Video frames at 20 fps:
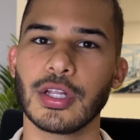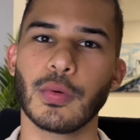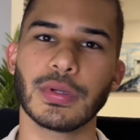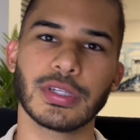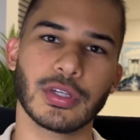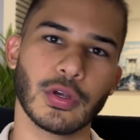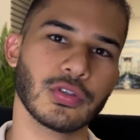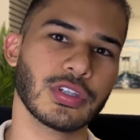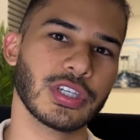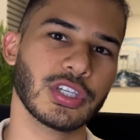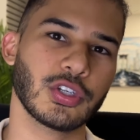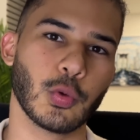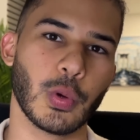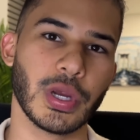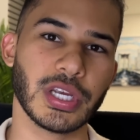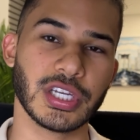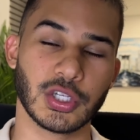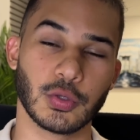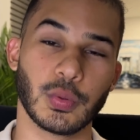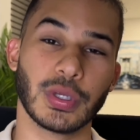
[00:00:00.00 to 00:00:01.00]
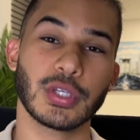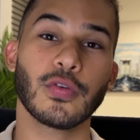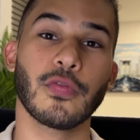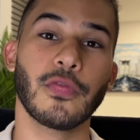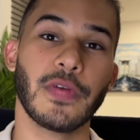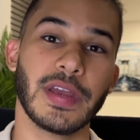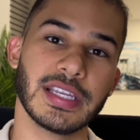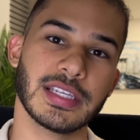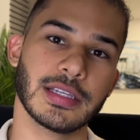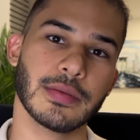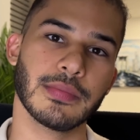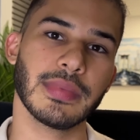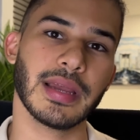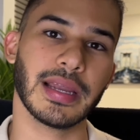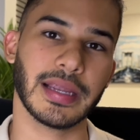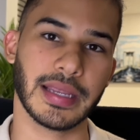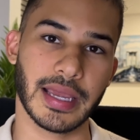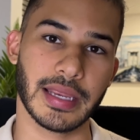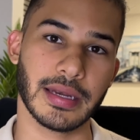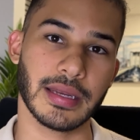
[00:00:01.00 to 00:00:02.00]
with those situations when you face them
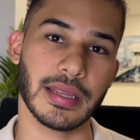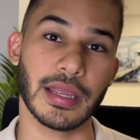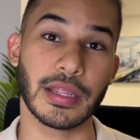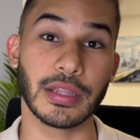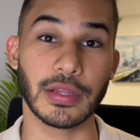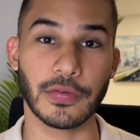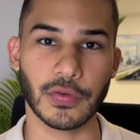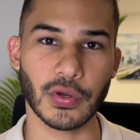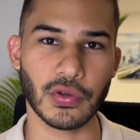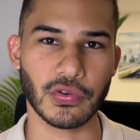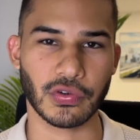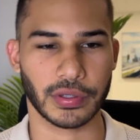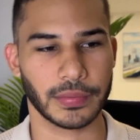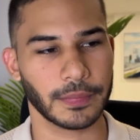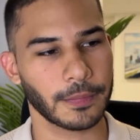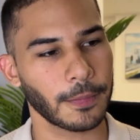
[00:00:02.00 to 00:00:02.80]
again in the future.